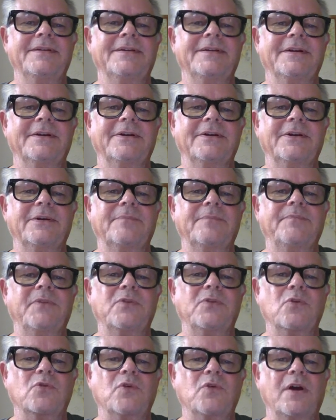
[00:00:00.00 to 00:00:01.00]

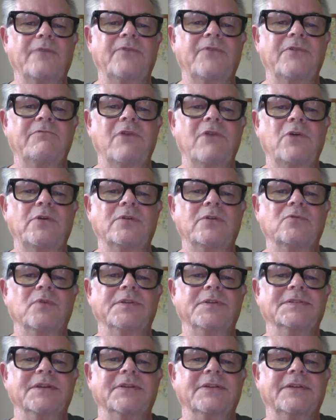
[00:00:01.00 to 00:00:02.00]
You've got quite a few Roland
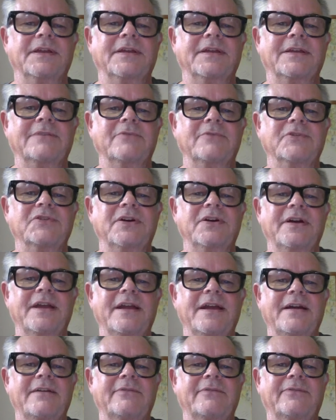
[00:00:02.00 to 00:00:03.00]
ones, I think, which I
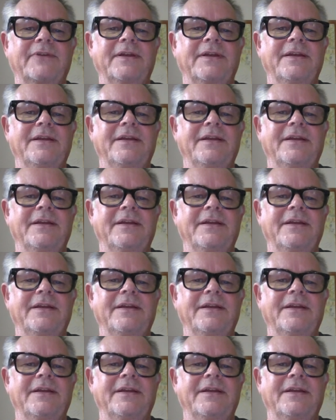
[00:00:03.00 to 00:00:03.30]
have.